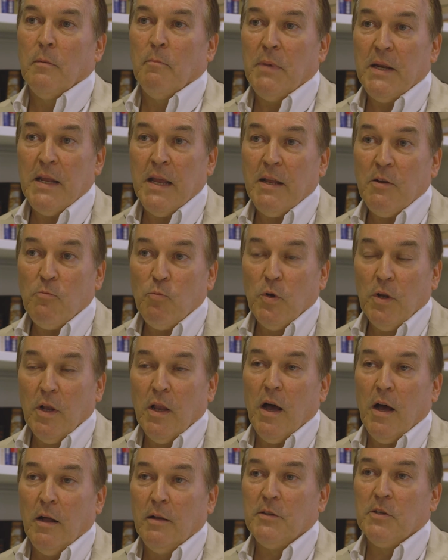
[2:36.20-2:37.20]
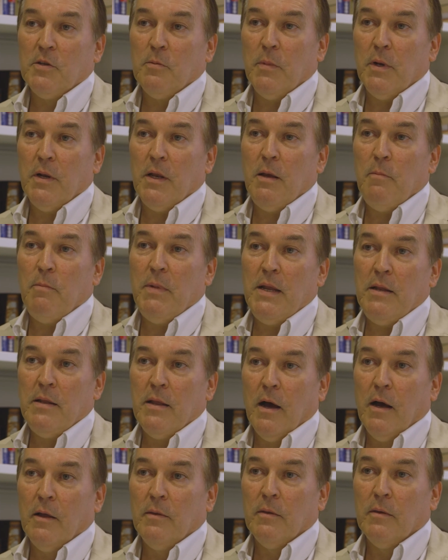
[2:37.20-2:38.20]
But it will ultimately be
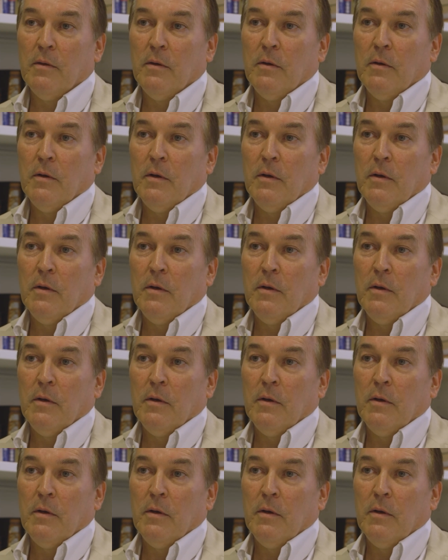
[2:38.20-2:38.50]
done